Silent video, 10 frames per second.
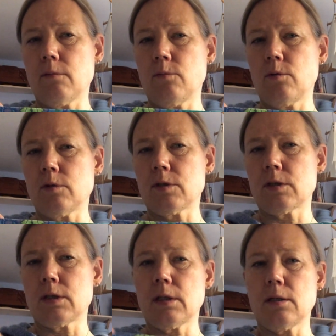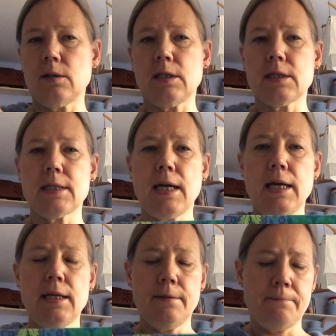wools on each
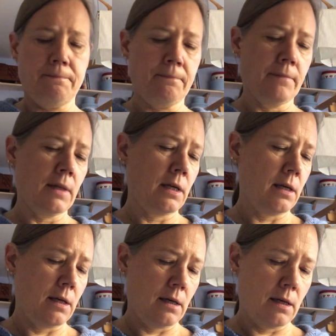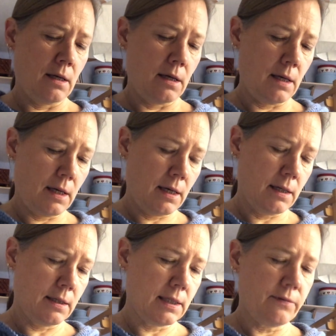side,
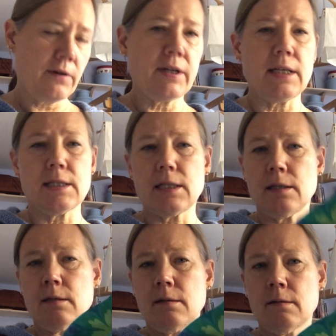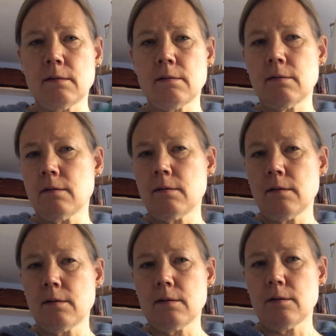and it's very easy
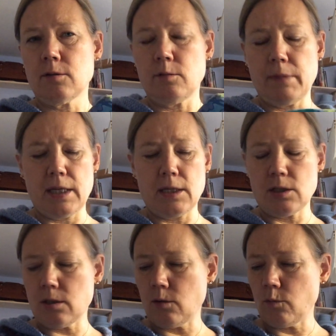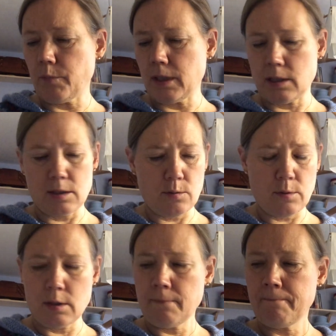to manage and open and so on.